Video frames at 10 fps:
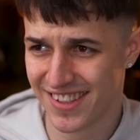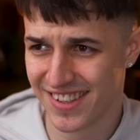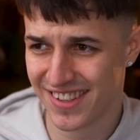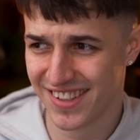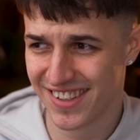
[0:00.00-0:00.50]

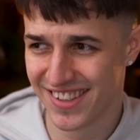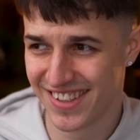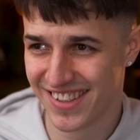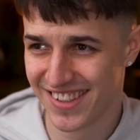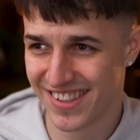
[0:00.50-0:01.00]

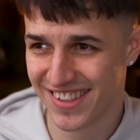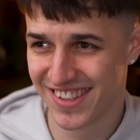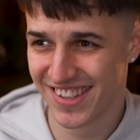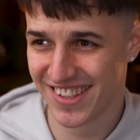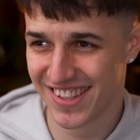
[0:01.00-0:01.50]

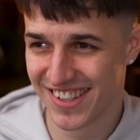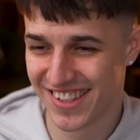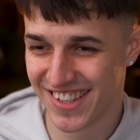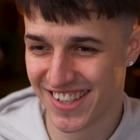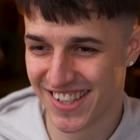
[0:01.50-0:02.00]

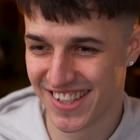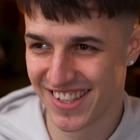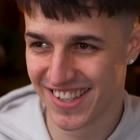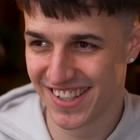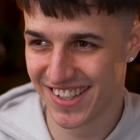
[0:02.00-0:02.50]

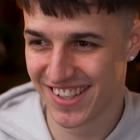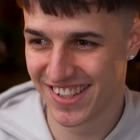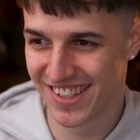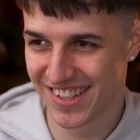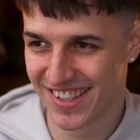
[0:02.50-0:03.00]

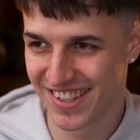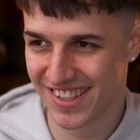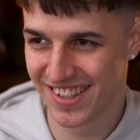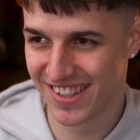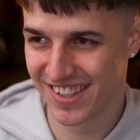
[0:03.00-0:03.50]

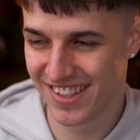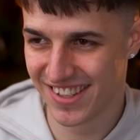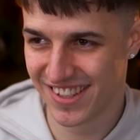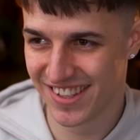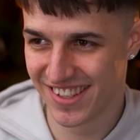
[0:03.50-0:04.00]

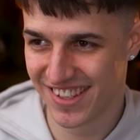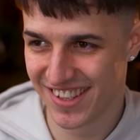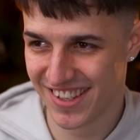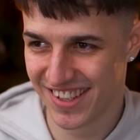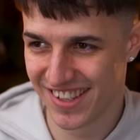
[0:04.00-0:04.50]
This person isn't speaking.